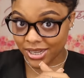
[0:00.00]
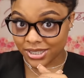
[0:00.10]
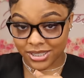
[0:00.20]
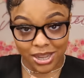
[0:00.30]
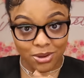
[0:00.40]

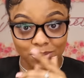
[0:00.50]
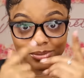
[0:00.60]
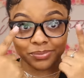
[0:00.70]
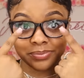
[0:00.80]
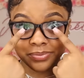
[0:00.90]
So
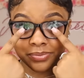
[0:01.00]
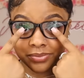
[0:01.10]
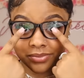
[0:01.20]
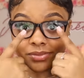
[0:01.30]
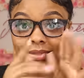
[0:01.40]

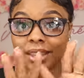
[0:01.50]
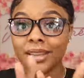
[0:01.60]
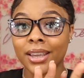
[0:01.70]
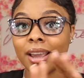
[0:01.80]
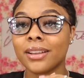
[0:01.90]

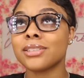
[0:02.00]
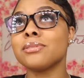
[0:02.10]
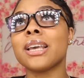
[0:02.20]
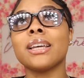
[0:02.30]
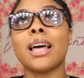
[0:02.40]
yeah, it's going
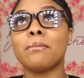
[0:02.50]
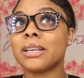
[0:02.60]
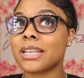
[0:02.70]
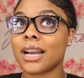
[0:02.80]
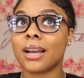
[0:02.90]
to take a lot of my
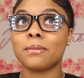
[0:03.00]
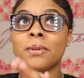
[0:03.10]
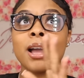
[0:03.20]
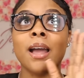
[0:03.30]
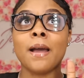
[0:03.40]
time,
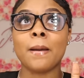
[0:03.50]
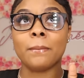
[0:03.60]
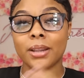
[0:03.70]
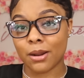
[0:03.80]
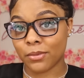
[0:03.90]

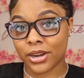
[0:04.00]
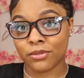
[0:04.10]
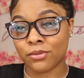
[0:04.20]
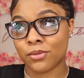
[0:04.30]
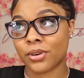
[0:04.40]
But I'm ready
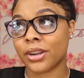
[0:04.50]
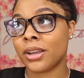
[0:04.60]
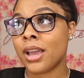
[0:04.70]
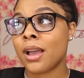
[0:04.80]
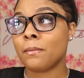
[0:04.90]
for
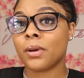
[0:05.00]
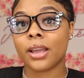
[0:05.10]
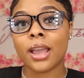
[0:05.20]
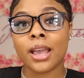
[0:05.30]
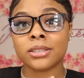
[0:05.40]
it. But
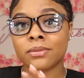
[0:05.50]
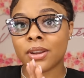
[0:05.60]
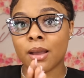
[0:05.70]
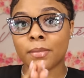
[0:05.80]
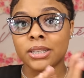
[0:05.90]
as of
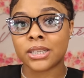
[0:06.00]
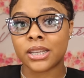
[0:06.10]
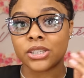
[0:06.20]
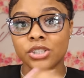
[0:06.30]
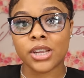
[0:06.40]
now, I'm about to get
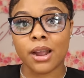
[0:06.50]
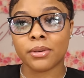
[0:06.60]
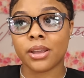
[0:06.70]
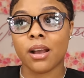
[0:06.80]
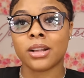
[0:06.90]
in the shower,
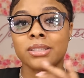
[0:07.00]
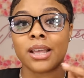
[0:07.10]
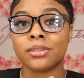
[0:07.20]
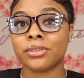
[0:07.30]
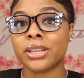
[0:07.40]
y'all, because
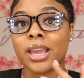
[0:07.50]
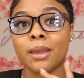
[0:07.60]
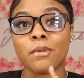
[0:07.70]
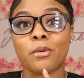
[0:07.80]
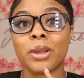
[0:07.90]
I literally
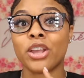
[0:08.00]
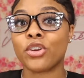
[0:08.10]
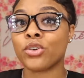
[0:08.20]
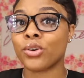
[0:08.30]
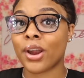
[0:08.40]
came home and
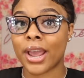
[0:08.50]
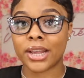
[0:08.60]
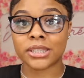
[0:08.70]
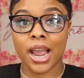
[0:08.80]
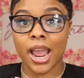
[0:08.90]

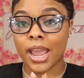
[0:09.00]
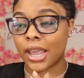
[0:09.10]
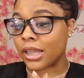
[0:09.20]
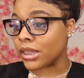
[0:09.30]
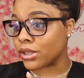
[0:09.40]
crashed. I
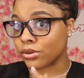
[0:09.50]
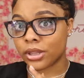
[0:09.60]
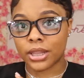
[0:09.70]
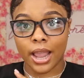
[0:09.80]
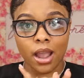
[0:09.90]
ain't
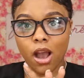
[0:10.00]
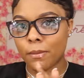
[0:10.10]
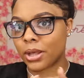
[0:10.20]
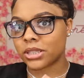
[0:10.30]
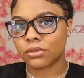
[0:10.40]
literally, like, all
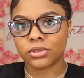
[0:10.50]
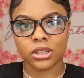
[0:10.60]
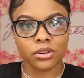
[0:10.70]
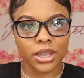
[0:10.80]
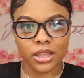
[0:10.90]
my stuff was
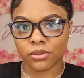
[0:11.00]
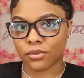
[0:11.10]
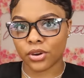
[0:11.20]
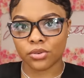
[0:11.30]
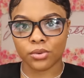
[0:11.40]
literally at the
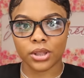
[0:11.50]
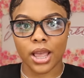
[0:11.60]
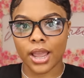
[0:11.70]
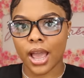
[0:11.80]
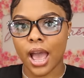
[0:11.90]
front door.
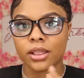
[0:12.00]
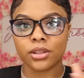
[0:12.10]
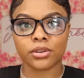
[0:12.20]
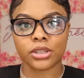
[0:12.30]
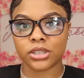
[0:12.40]
Like, I
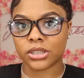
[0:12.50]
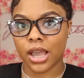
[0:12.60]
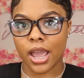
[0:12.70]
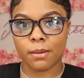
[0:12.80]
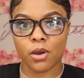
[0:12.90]
literally just
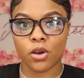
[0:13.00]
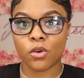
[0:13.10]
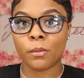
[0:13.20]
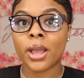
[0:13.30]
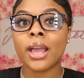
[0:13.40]
came
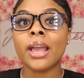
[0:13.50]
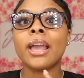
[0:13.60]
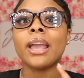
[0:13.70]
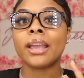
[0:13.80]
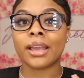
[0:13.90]
home
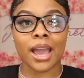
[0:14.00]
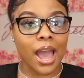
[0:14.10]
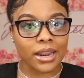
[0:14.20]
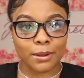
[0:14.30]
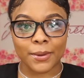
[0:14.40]
and
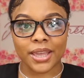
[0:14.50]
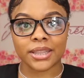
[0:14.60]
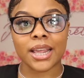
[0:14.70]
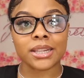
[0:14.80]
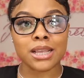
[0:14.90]
got in the bed.
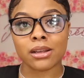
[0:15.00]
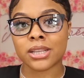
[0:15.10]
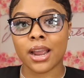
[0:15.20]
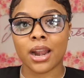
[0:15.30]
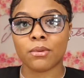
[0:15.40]
That's how
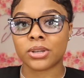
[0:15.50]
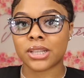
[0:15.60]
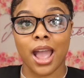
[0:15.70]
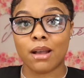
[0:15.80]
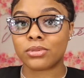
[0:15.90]
tired I was.
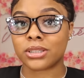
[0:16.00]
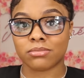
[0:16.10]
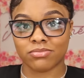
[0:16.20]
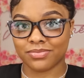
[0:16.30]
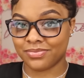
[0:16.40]
I was,
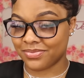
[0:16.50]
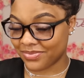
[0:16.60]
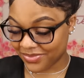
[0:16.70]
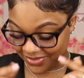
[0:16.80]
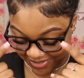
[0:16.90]

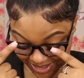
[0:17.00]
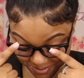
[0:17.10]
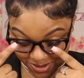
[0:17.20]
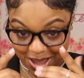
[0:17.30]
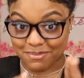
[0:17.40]

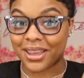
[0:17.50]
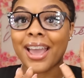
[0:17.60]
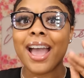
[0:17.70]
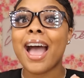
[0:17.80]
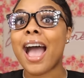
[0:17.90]
baby,
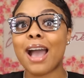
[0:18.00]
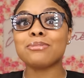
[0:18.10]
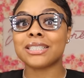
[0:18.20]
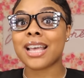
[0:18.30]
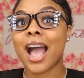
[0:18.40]

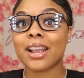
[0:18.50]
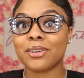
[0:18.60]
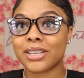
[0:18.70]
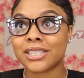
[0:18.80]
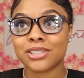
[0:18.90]
I was
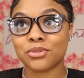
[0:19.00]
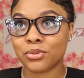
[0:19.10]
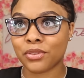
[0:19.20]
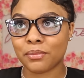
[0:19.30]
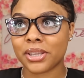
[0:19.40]
tired. This is new
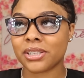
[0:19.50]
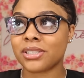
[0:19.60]
for me.